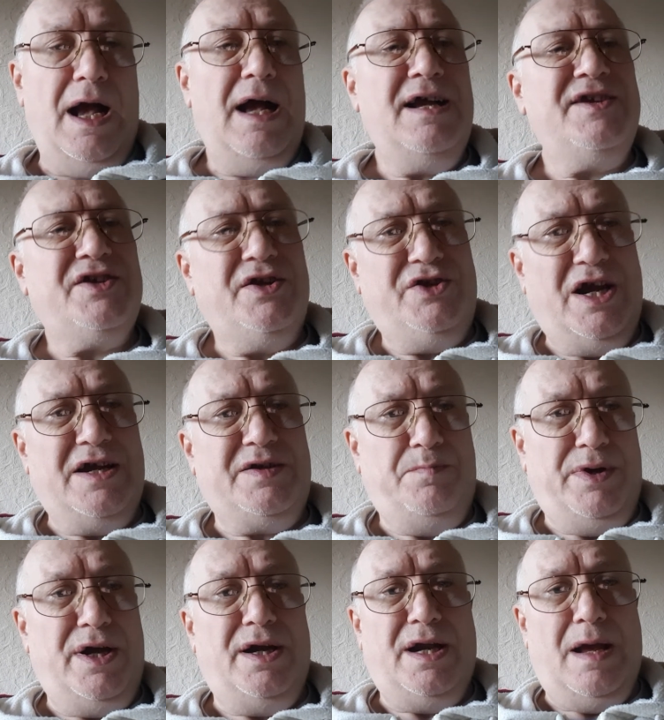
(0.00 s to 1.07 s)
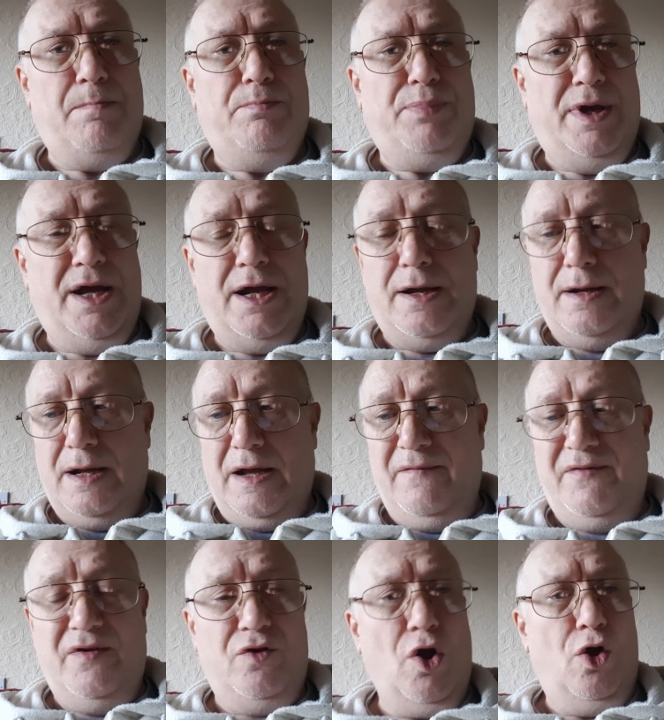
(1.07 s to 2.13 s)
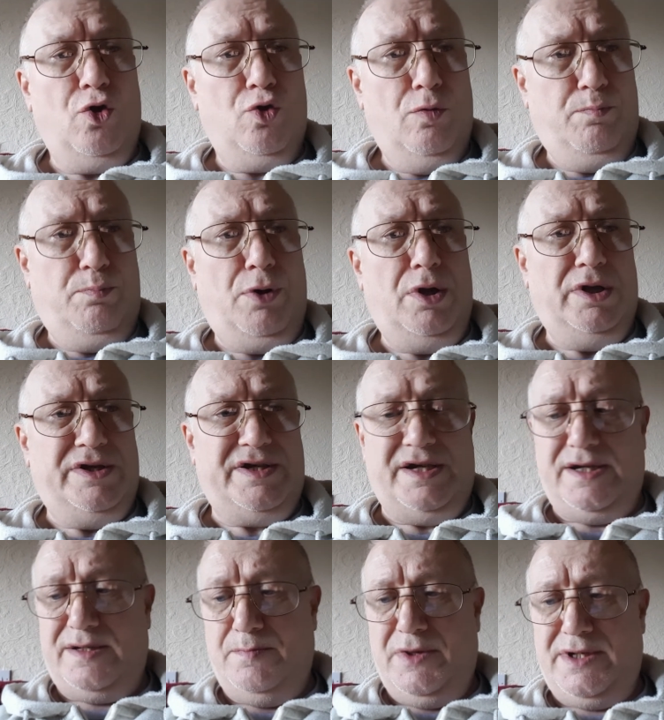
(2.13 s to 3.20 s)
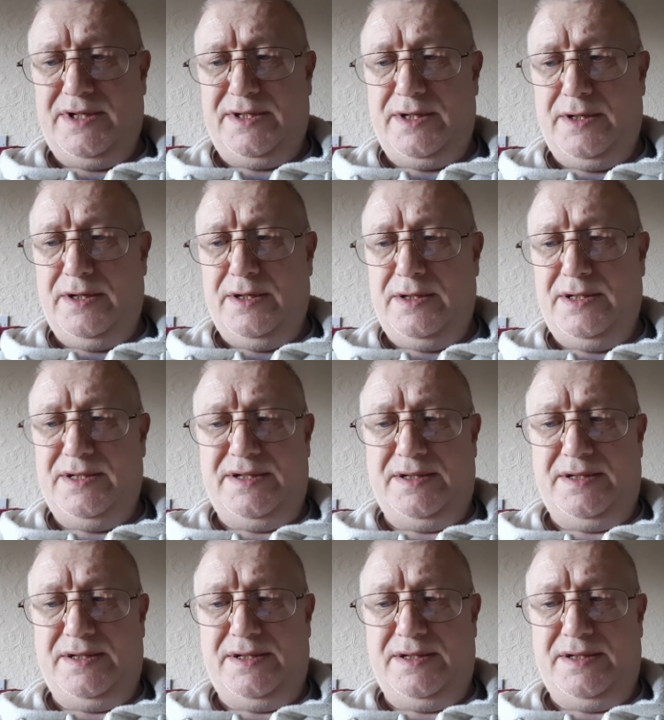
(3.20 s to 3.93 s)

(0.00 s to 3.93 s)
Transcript: I suggest being an MP if you've got good policies, Mr.